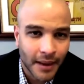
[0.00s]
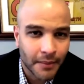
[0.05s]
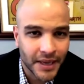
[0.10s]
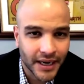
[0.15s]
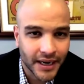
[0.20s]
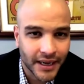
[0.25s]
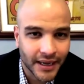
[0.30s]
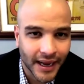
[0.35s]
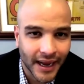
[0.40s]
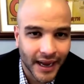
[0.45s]
I
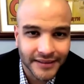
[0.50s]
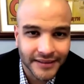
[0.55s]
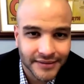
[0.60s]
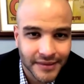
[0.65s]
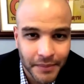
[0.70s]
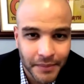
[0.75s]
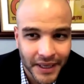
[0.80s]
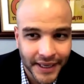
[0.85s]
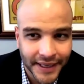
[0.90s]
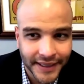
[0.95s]
mean, it
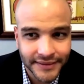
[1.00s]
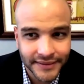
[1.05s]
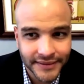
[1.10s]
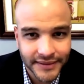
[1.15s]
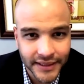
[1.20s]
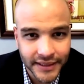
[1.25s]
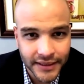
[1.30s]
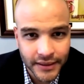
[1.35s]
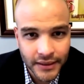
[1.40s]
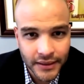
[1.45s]
hasn't been
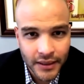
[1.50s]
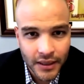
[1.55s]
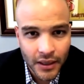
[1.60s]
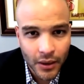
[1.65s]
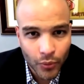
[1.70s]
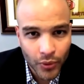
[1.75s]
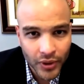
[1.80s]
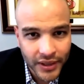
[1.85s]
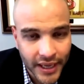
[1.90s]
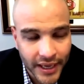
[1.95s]
easy
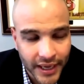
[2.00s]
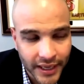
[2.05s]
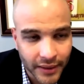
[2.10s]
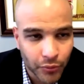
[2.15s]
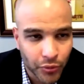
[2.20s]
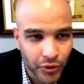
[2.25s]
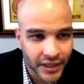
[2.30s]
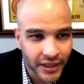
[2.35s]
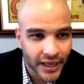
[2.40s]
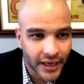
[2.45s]
with
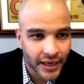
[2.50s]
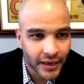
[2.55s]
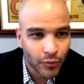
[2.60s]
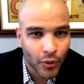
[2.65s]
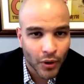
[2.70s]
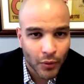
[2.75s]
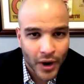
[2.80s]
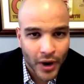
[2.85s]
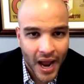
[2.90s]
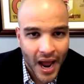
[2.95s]
the with
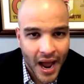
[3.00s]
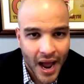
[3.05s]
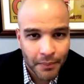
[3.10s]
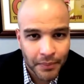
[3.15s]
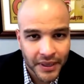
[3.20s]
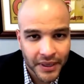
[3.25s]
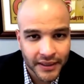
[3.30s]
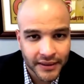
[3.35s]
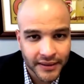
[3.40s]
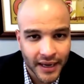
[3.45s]
the what we
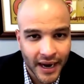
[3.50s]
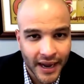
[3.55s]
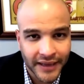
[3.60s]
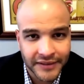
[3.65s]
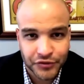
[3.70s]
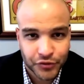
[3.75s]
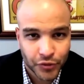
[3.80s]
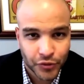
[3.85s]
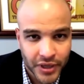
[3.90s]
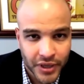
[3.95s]
happen in the
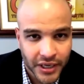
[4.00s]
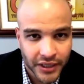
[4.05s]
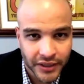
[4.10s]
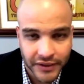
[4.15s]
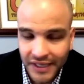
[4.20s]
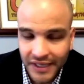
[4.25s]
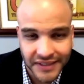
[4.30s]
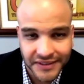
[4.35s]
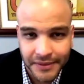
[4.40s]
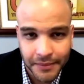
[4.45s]
last two
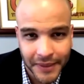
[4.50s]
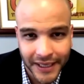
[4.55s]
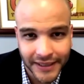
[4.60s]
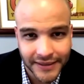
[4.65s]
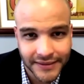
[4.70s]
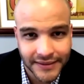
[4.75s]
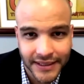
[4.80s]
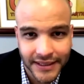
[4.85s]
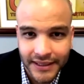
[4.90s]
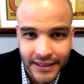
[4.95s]
years hasn't
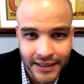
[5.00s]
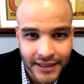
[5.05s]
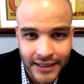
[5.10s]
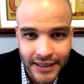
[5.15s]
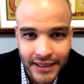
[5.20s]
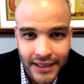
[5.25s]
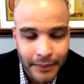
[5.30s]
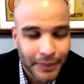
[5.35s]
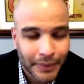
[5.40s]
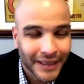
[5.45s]
been easy
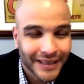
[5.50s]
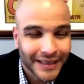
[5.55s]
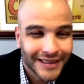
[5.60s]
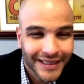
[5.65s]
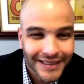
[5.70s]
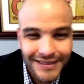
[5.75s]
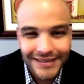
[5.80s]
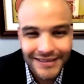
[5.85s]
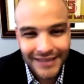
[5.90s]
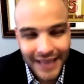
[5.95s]

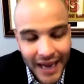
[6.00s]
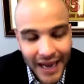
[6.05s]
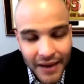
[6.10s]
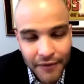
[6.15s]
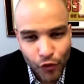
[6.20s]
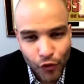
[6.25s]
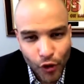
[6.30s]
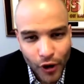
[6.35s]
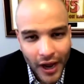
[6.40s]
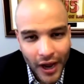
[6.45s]
but it's
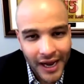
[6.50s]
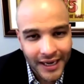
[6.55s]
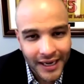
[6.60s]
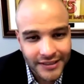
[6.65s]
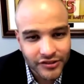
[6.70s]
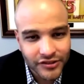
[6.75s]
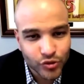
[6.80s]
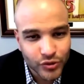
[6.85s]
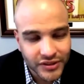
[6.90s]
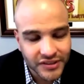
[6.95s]
time for
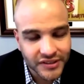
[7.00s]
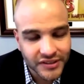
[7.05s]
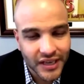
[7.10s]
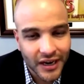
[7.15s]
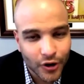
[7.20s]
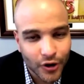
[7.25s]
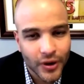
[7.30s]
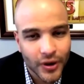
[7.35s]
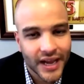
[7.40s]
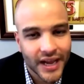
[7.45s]
us to
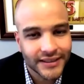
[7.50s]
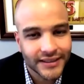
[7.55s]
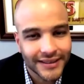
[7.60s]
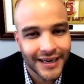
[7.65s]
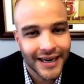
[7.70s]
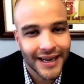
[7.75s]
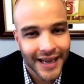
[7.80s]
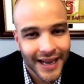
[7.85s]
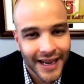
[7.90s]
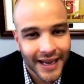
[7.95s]
start
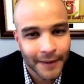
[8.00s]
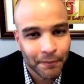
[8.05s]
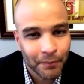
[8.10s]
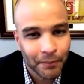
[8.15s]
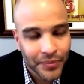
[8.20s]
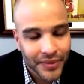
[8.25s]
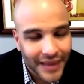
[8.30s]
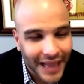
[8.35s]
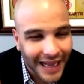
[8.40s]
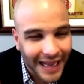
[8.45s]
connecting again
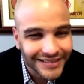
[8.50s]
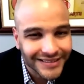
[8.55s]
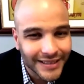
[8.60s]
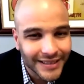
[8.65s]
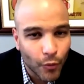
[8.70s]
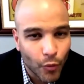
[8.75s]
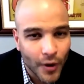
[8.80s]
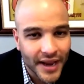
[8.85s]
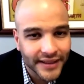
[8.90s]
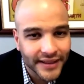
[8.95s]
that's
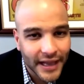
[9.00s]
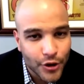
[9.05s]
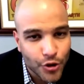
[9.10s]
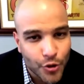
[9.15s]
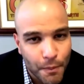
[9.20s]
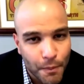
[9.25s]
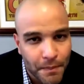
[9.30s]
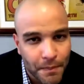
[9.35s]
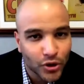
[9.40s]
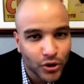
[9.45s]
the way that
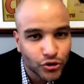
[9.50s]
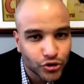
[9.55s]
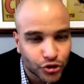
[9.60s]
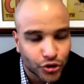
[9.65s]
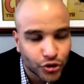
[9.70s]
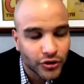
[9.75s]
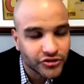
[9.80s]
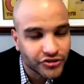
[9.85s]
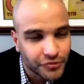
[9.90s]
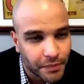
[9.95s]
you build
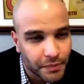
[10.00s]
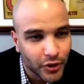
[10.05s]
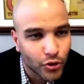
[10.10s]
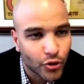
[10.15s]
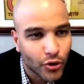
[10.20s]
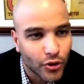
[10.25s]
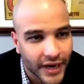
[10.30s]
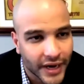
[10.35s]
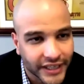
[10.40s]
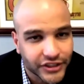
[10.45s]
trust
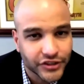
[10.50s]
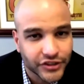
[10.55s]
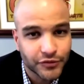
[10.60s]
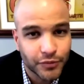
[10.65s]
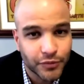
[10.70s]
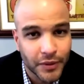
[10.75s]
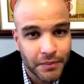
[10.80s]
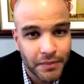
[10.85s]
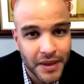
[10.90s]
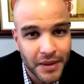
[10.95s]
build
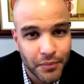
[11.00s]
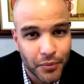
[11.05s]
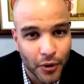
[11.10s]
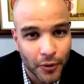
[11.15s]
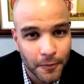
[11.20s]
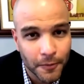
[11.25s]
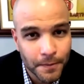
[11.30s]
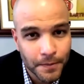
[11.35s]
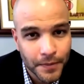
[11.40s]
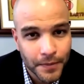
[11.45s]
connections with
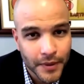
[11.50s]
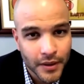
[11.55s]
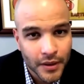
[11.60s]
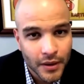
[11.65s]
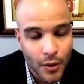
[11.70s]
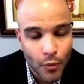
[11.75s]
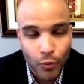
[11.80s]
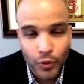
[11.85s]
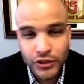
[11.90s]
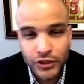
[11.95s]
people
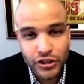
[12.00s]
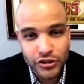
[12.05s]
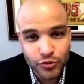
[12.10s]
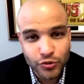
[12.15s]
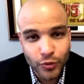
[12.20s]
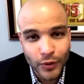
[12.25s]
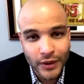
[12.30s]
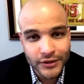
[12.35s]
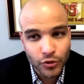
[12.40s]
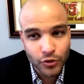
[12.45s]
we
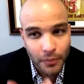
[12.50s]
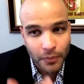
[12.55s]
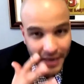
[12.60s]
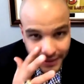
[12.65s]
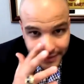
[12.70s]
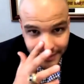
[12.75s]
just went to